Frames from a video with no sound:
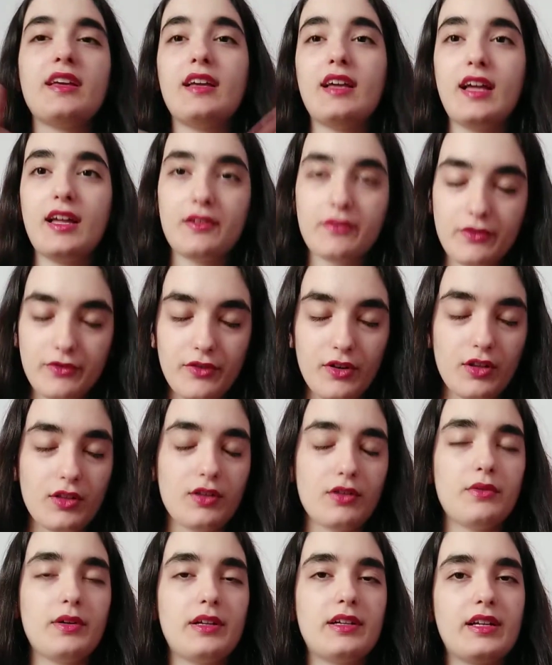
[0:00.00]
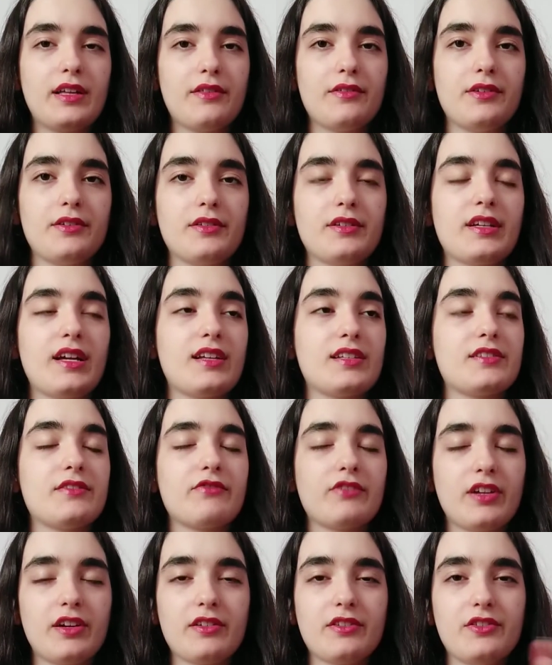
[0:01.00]
And we follow another cast of
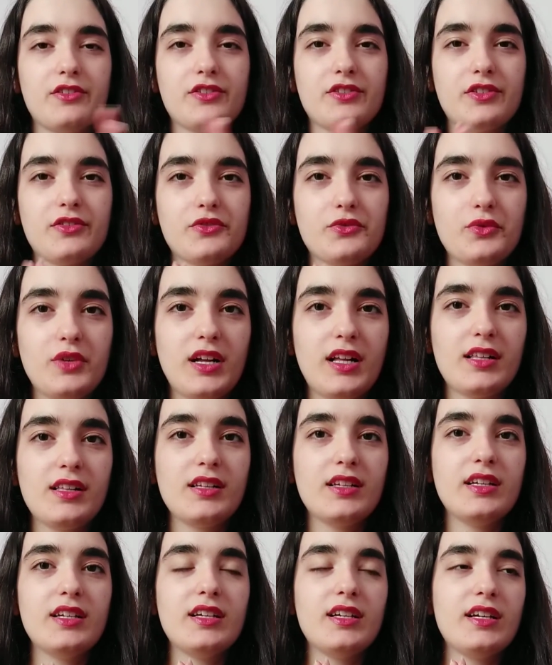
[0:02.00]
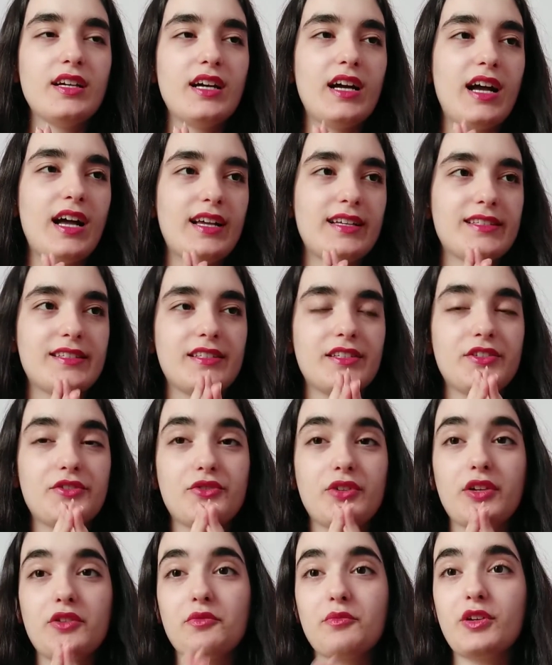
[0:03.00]
characters as well, as they
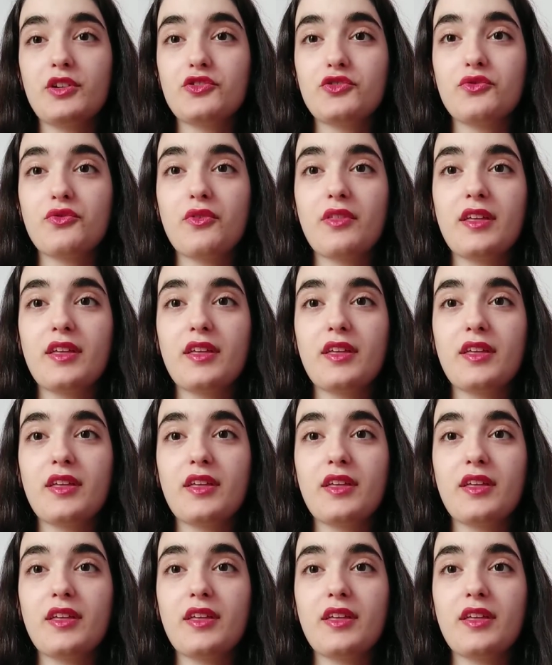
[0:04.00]
try to make sure